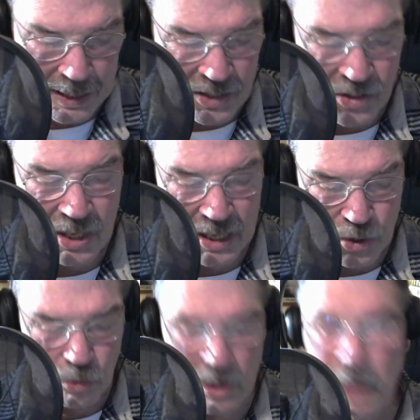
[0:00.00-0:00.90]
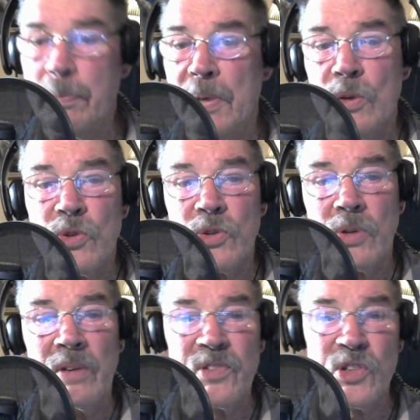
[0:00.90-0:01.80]
sexual abuse
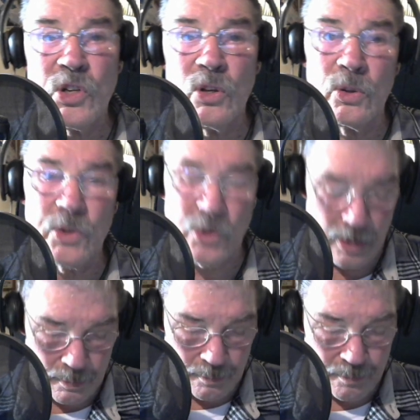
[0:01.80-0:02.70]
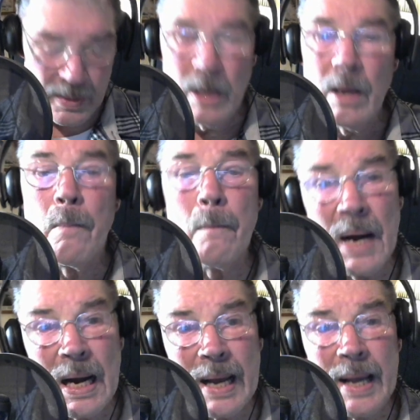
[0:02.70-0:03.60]
of children
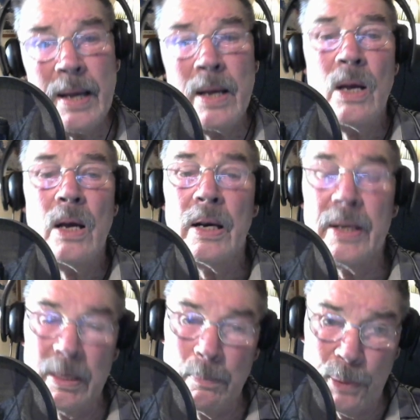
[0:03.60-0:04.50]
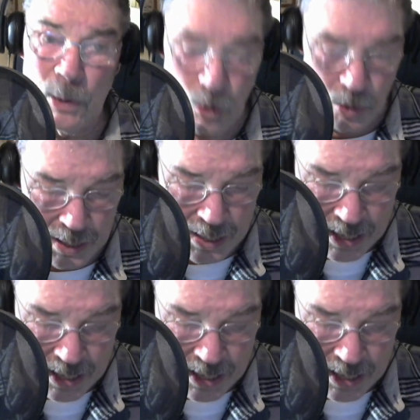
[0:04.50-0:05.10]
by an employee